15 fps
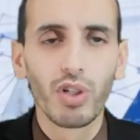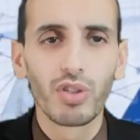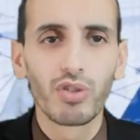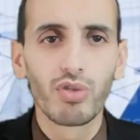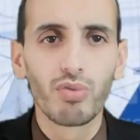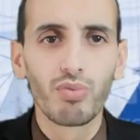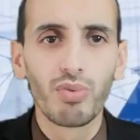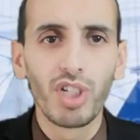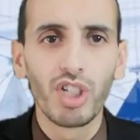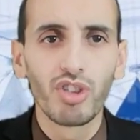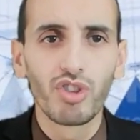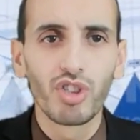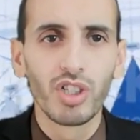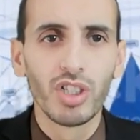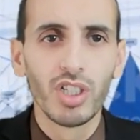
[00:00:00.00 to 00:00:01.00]
to
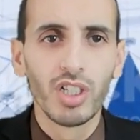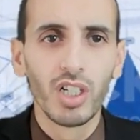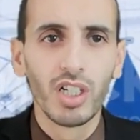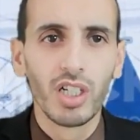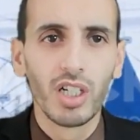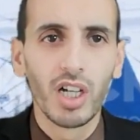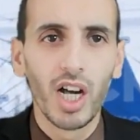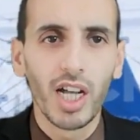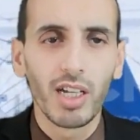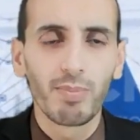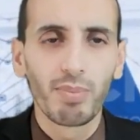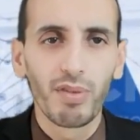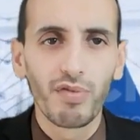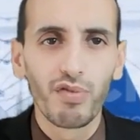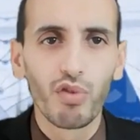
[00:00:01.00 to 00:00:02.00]
reach high
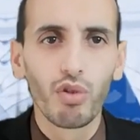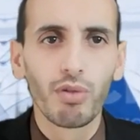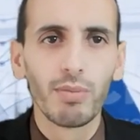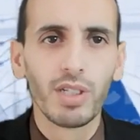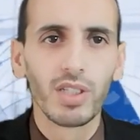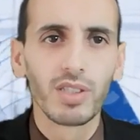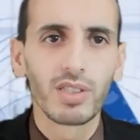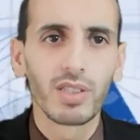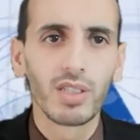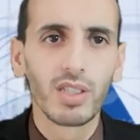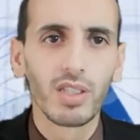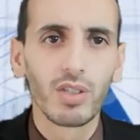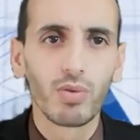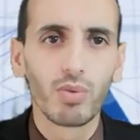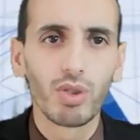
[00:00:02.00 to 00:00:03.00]
performance,
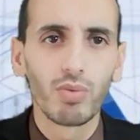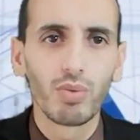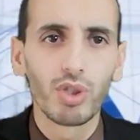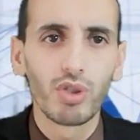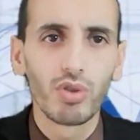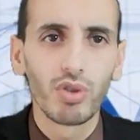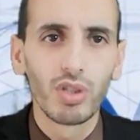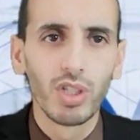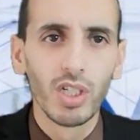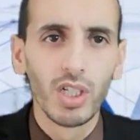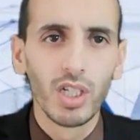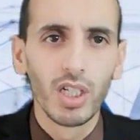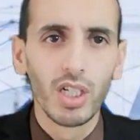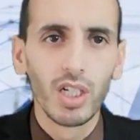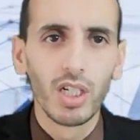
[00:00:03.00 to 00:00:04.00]
we should
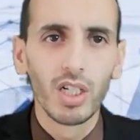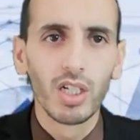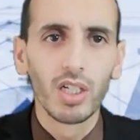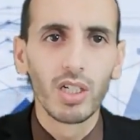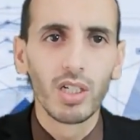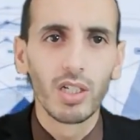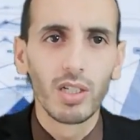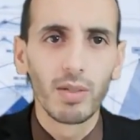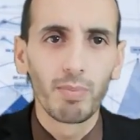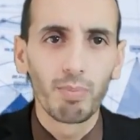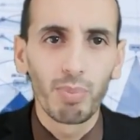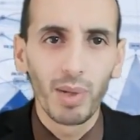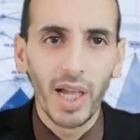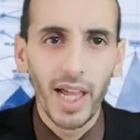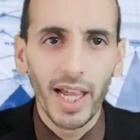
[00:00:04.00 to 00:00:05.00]

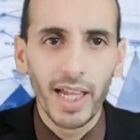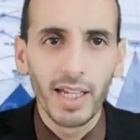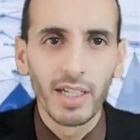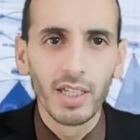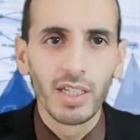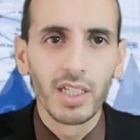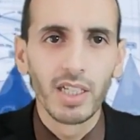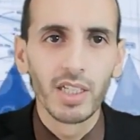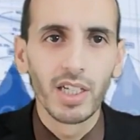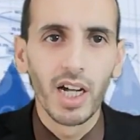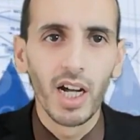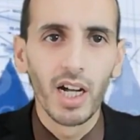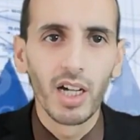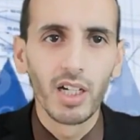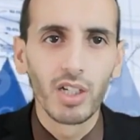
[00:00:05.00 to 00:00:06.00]
play in
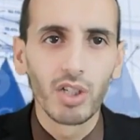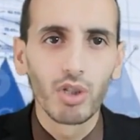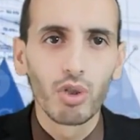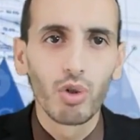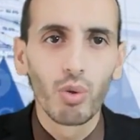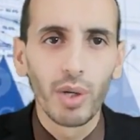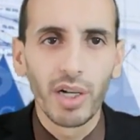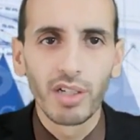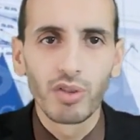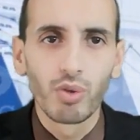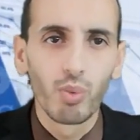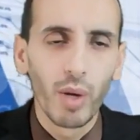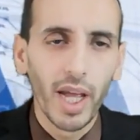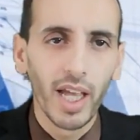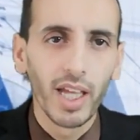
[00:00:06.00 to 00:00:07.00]
a
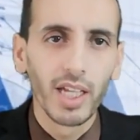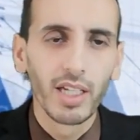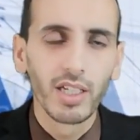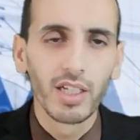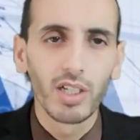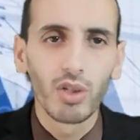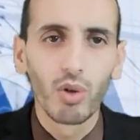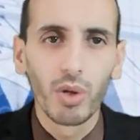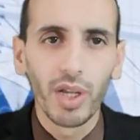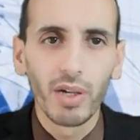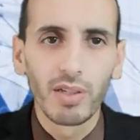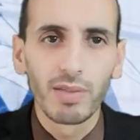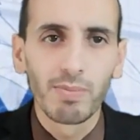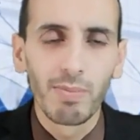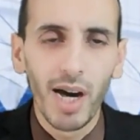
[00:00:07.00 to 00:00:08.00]
coherent way, in a
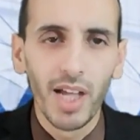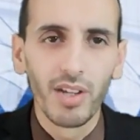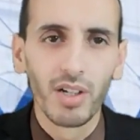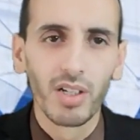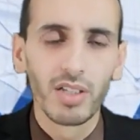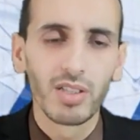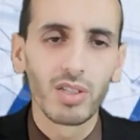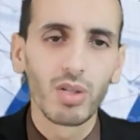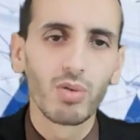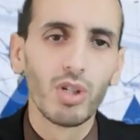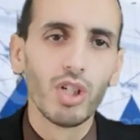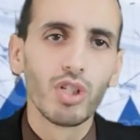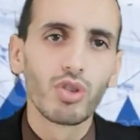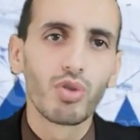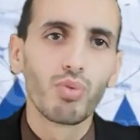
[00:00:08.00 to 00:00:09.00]
coherent manner. So
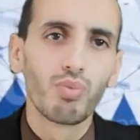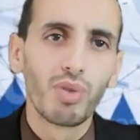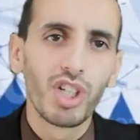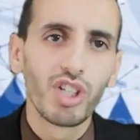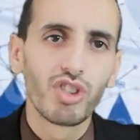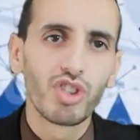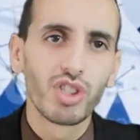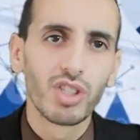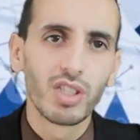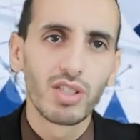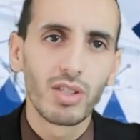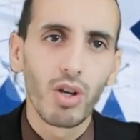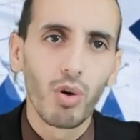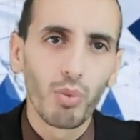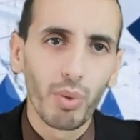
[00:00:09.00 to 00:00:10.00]
to reach
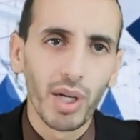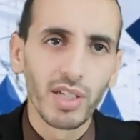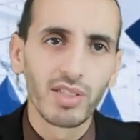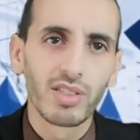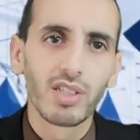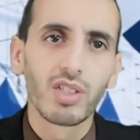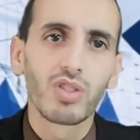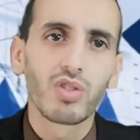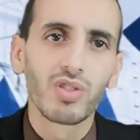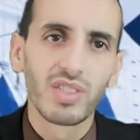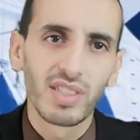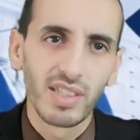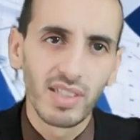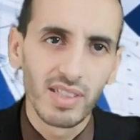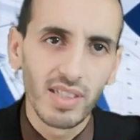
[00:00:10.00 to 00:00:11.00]
this coherence, this
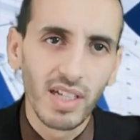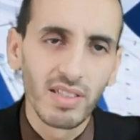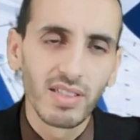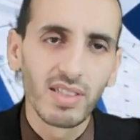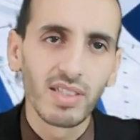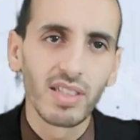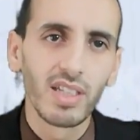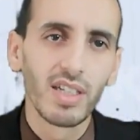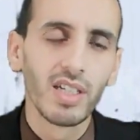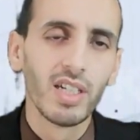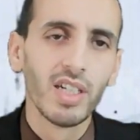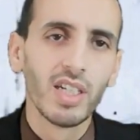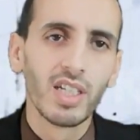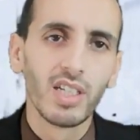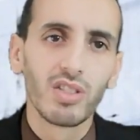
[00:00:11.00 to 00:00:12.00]
consistency
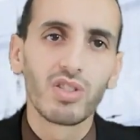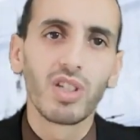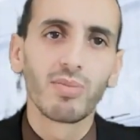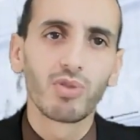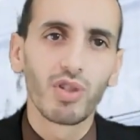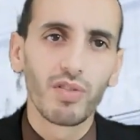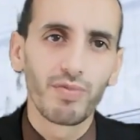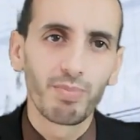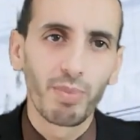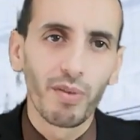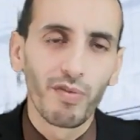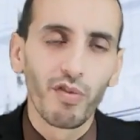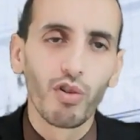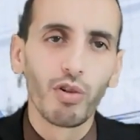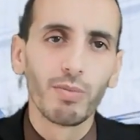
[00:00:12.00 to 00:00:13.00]
in terms of
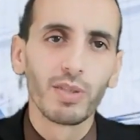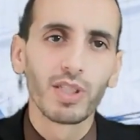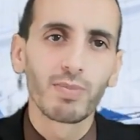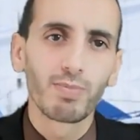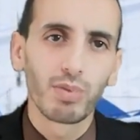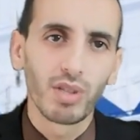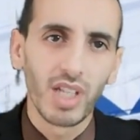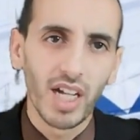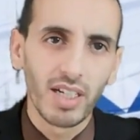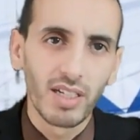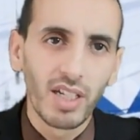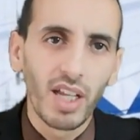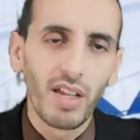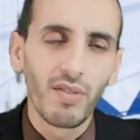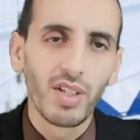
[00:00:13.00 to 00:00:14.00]
performance,
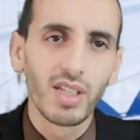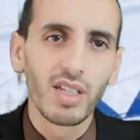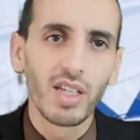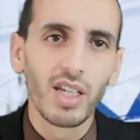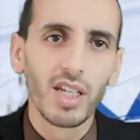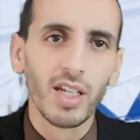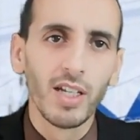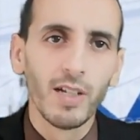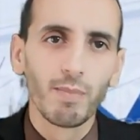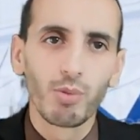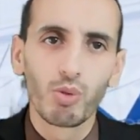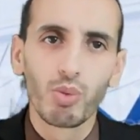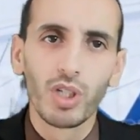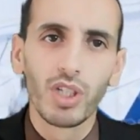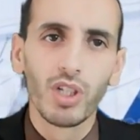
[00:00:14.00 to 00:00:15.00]
productivity,
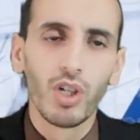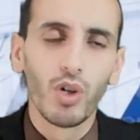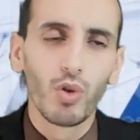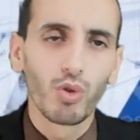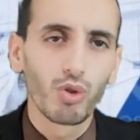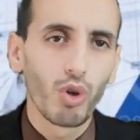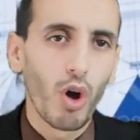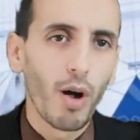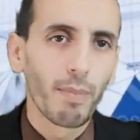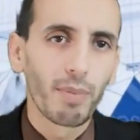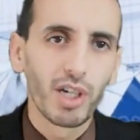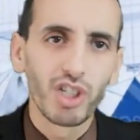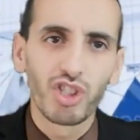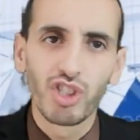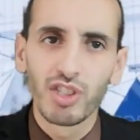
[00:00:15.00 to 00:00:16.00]
between also
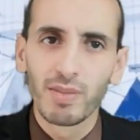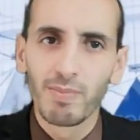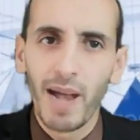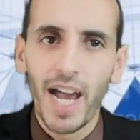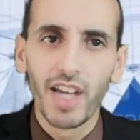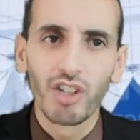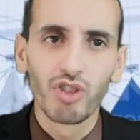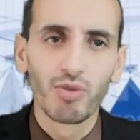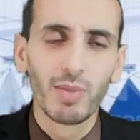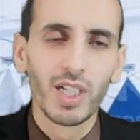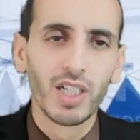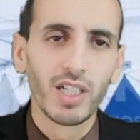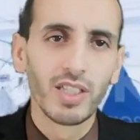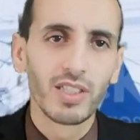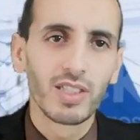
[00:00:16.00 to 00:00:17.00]
operations
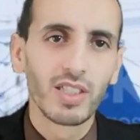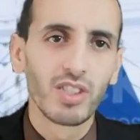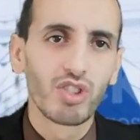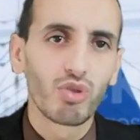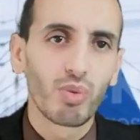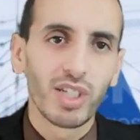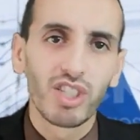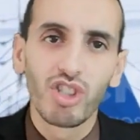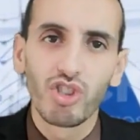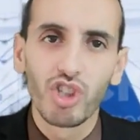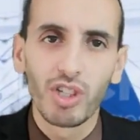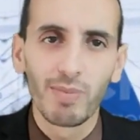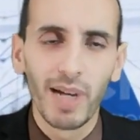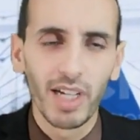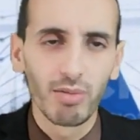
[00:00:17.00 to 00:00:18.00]
management and
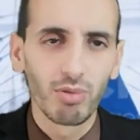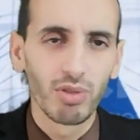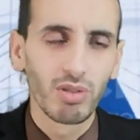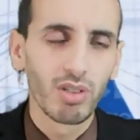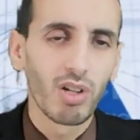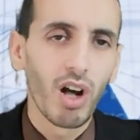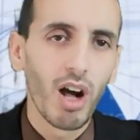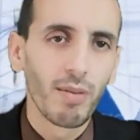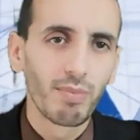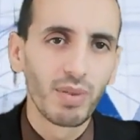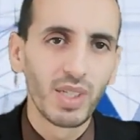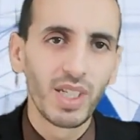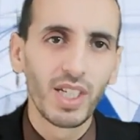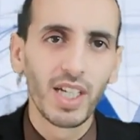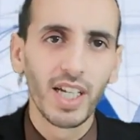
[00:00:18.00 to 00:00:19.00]
strategic management of the
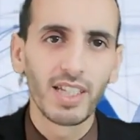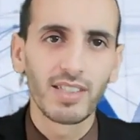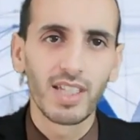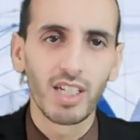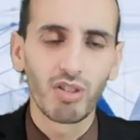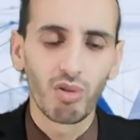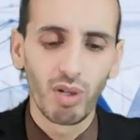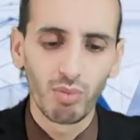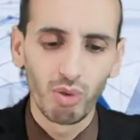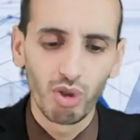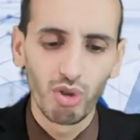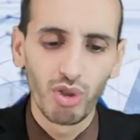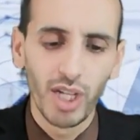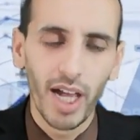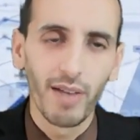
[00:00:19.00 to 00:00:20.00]
company, etc., we
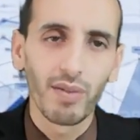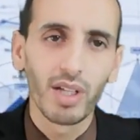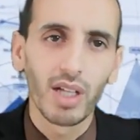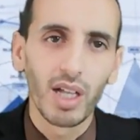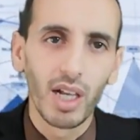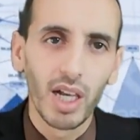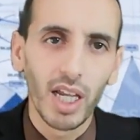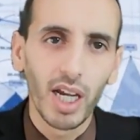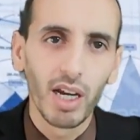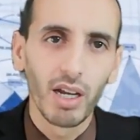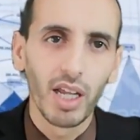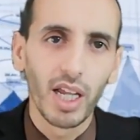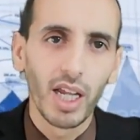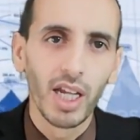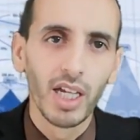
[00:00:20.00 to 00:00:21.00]
should have
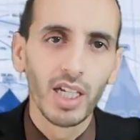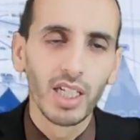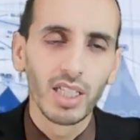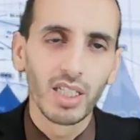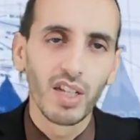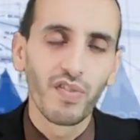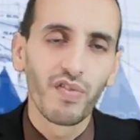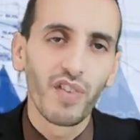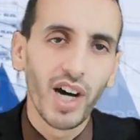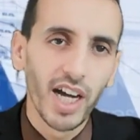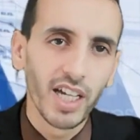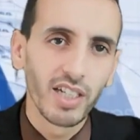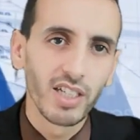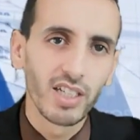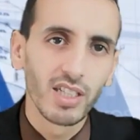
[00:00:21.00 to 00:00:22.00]
clearly
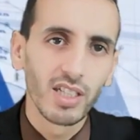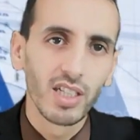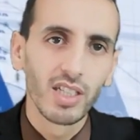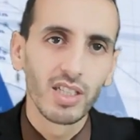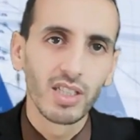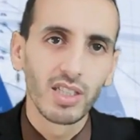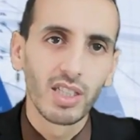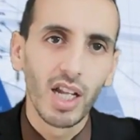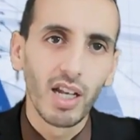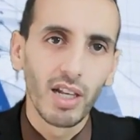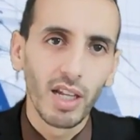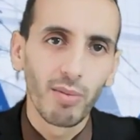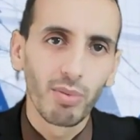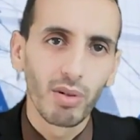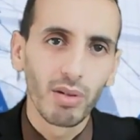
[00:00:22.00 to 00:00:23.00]
defined and
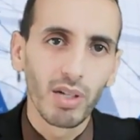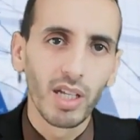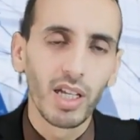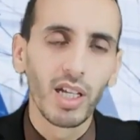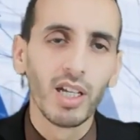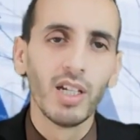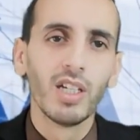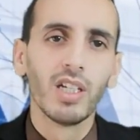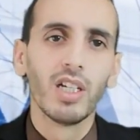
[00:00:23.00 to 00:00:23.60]
deliberately